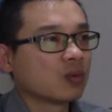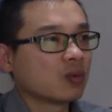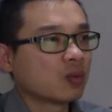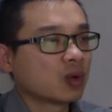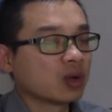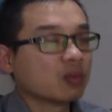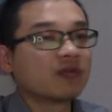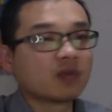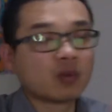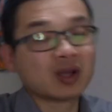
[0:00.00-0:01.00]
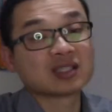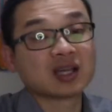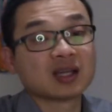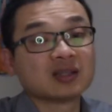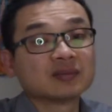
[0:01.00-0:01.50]
when you move to one
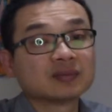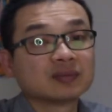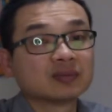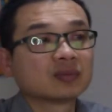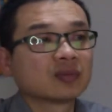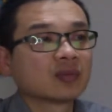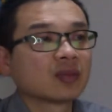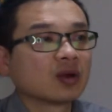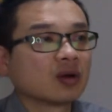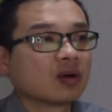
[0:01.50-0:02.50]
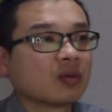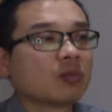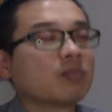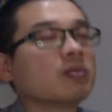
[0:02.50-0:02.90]
side, or